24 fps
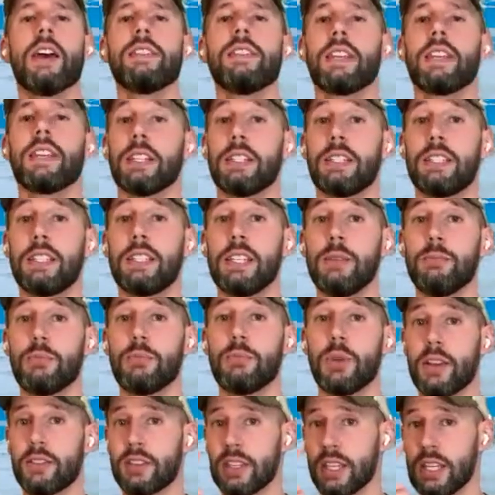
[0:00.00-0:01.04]
Take a deep
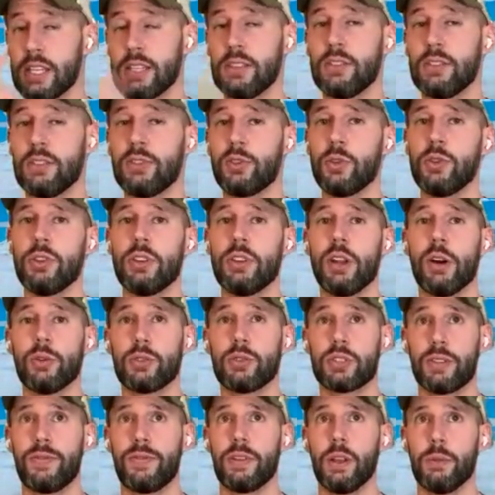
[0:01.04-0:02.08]
breath in through your
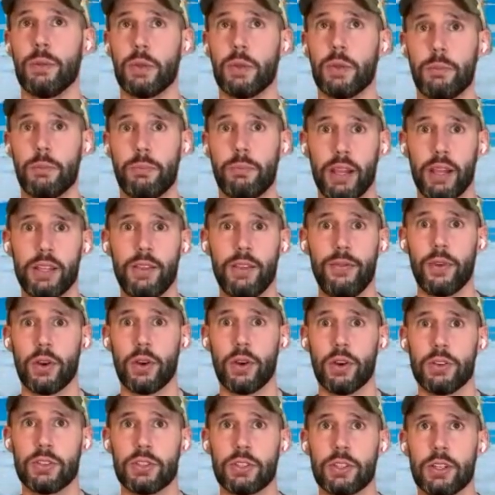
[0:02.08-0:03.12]
nose to fill up the belly
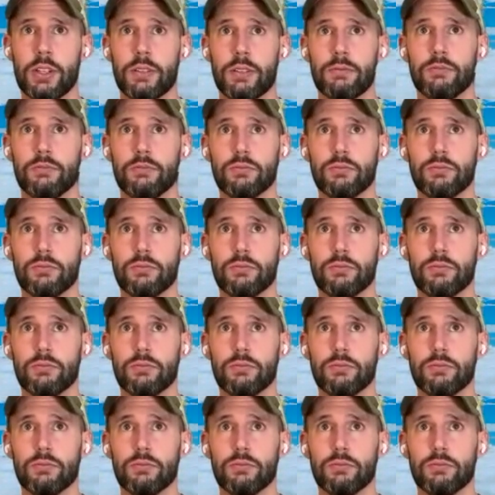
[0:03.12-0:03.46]
first.